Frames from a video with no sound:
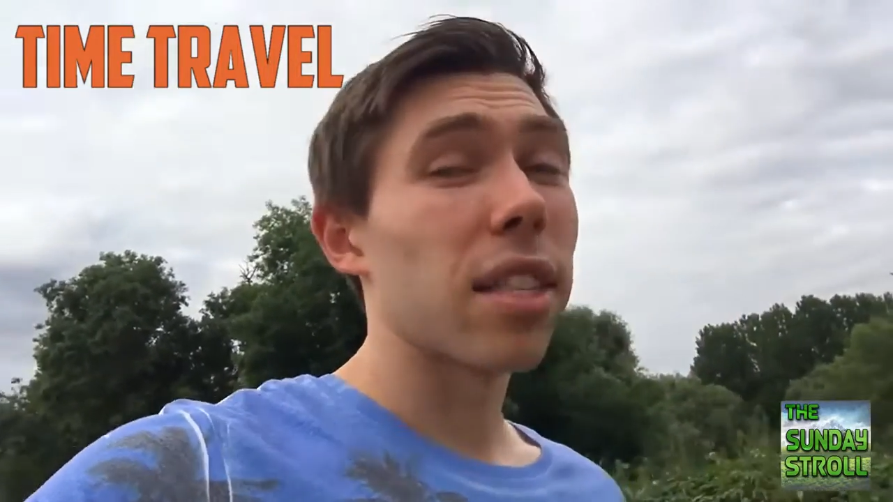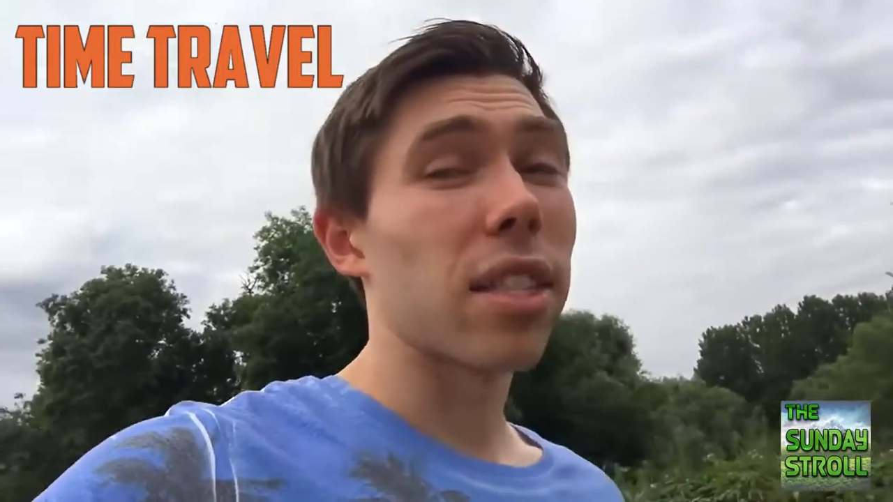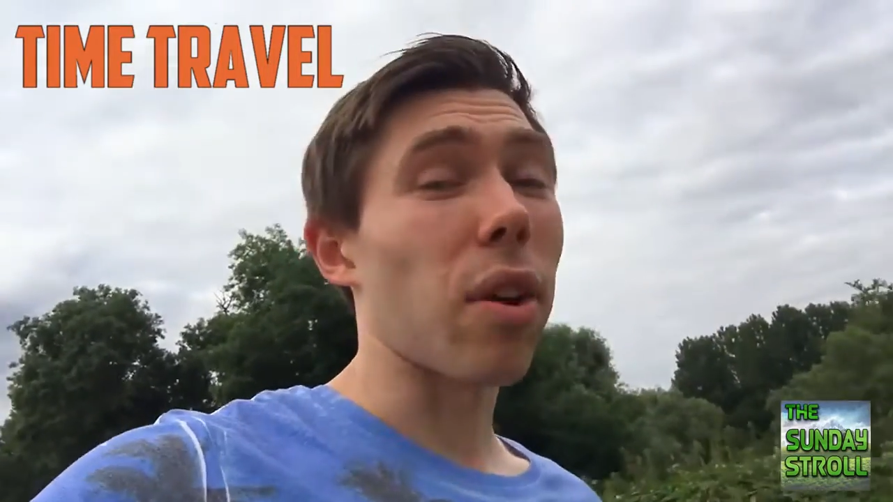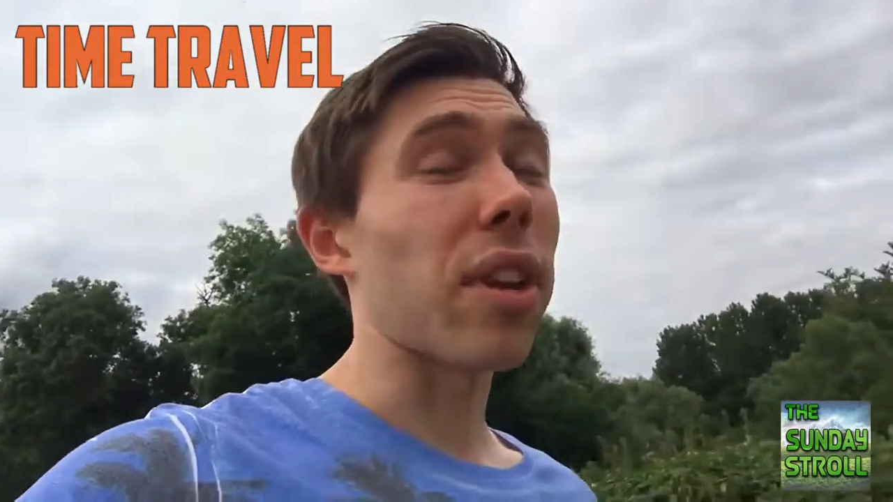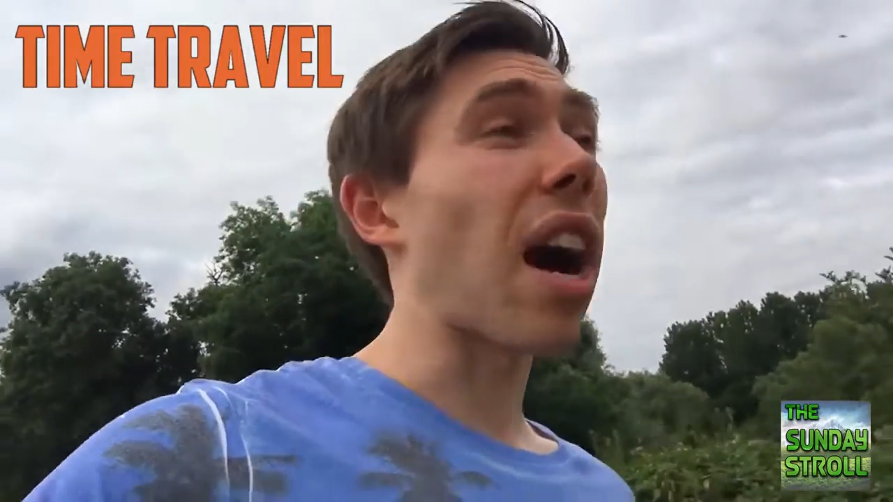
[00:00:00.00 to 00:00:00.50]

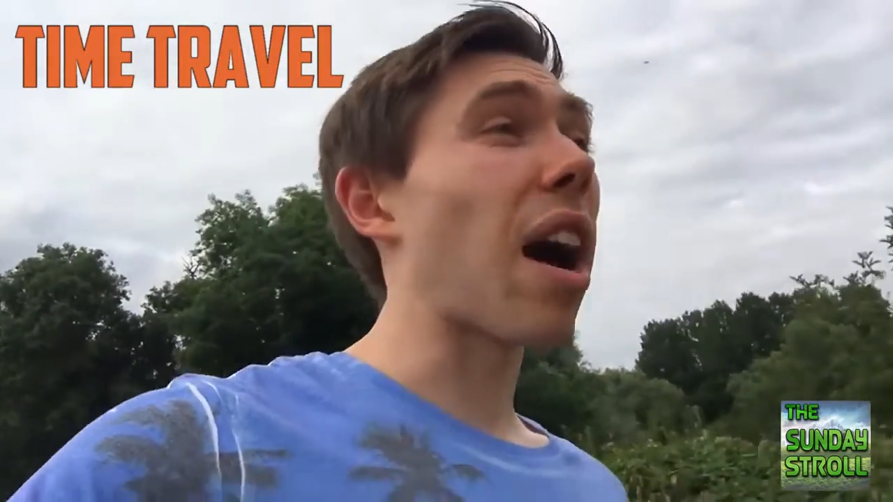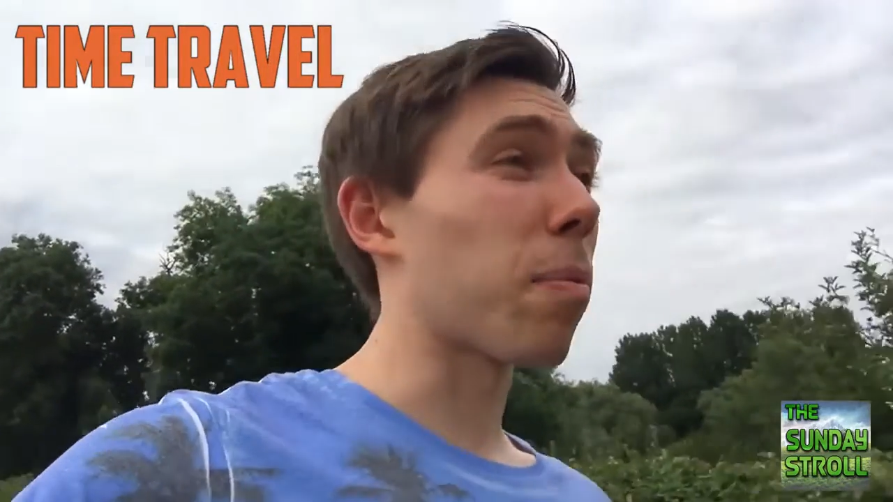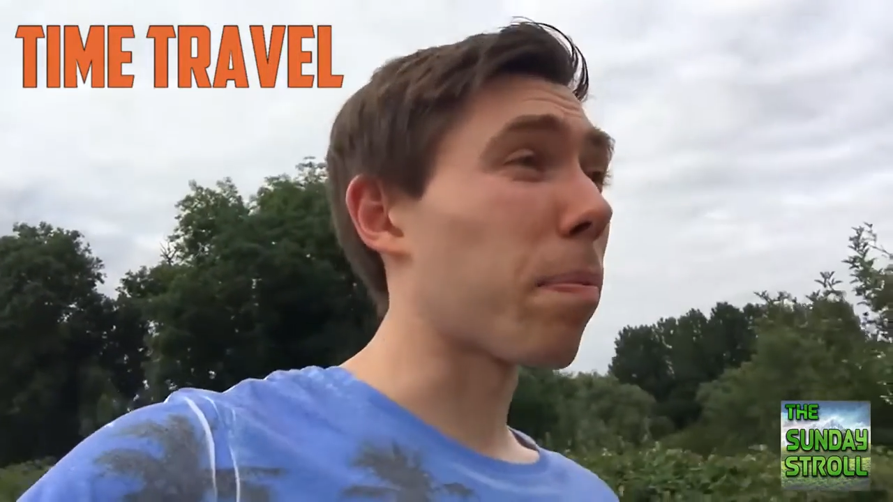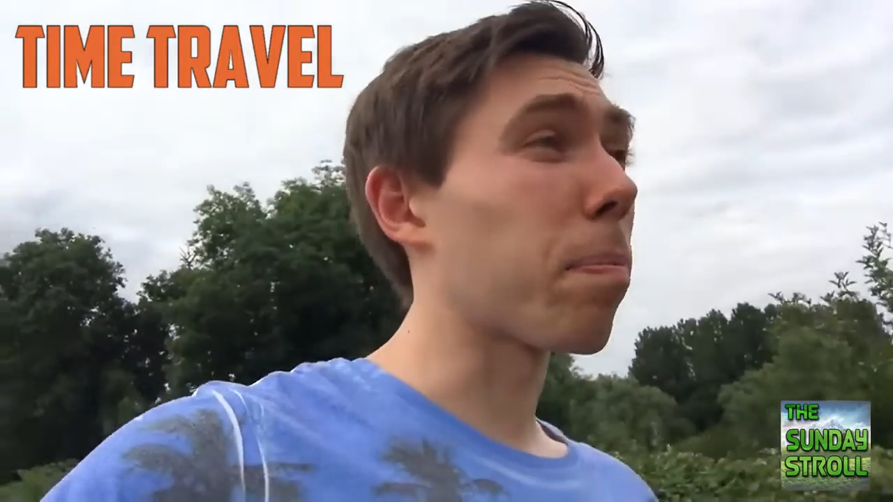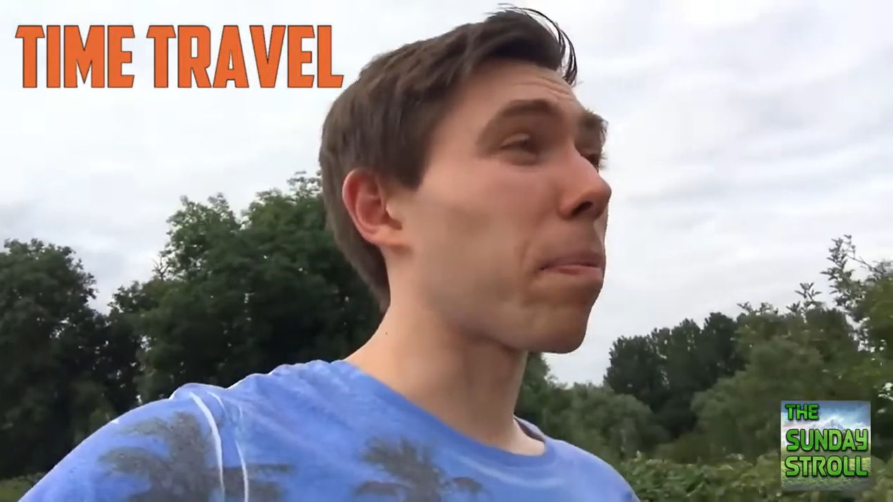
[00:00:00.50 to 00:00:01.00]
So yeah,
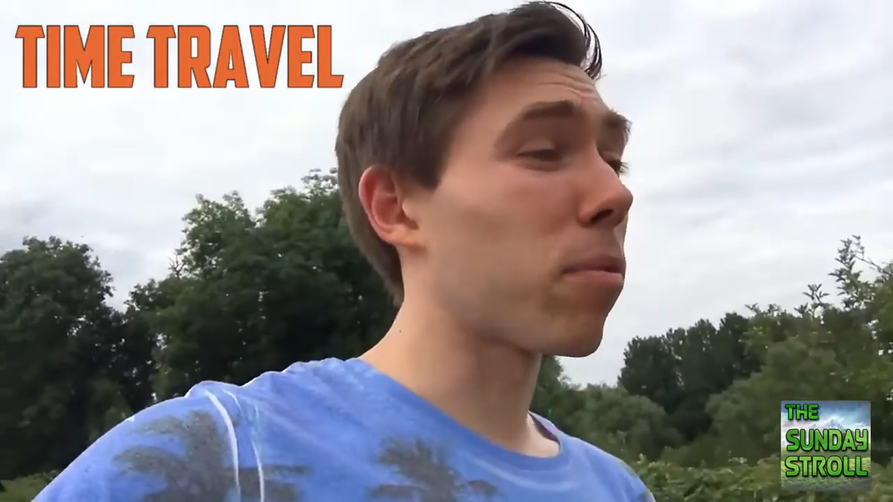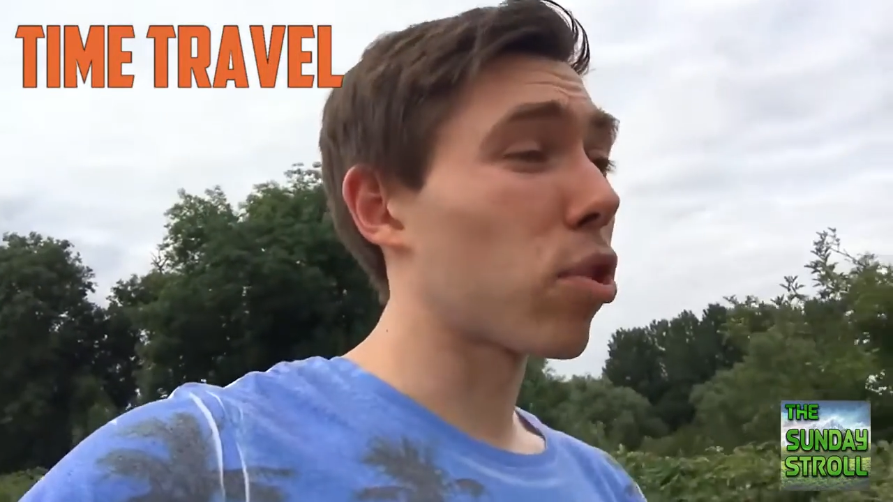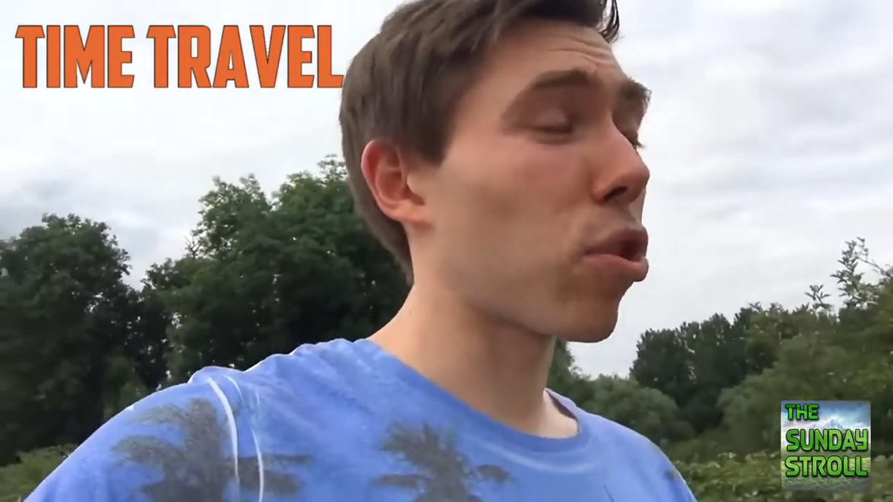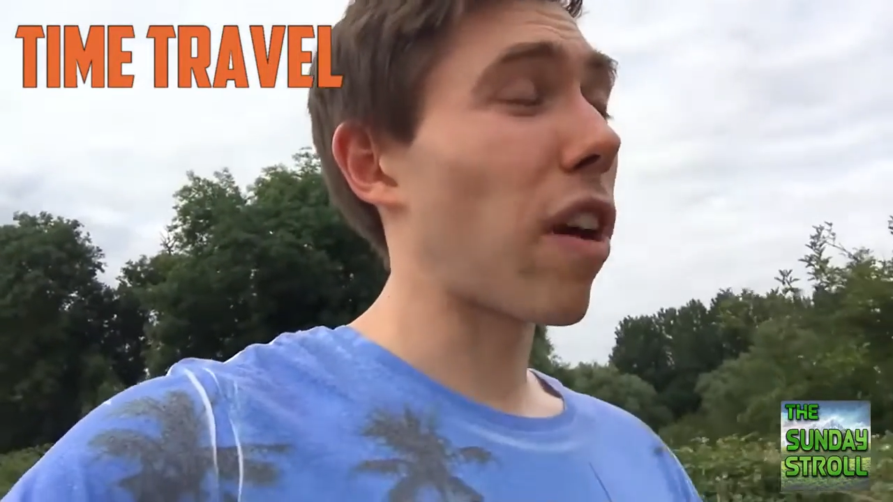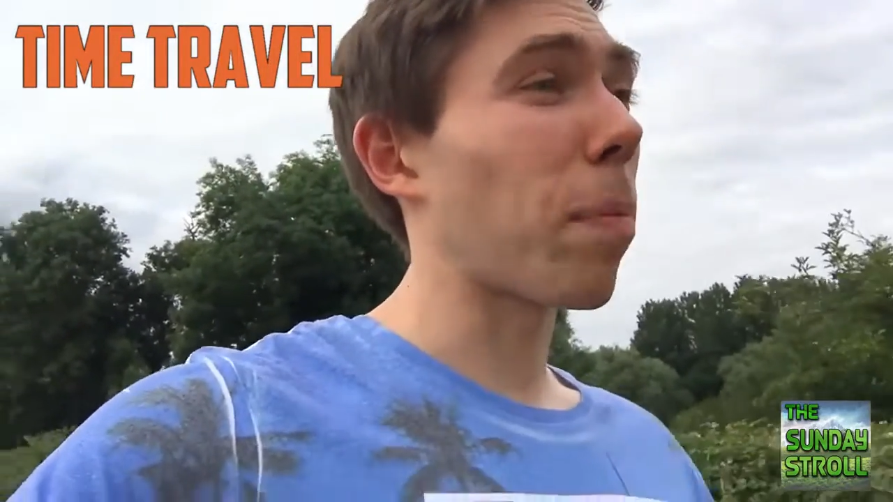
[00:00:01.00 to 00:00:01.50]
I'd
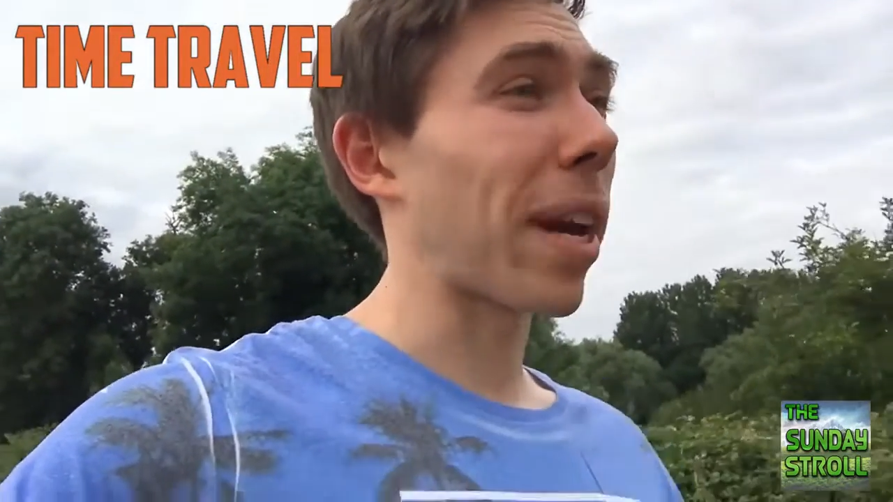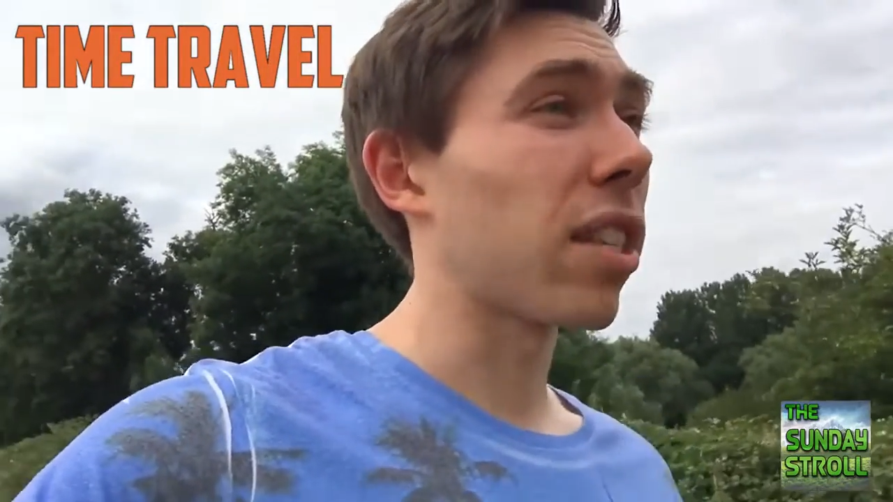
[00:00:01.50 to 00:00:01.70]
travel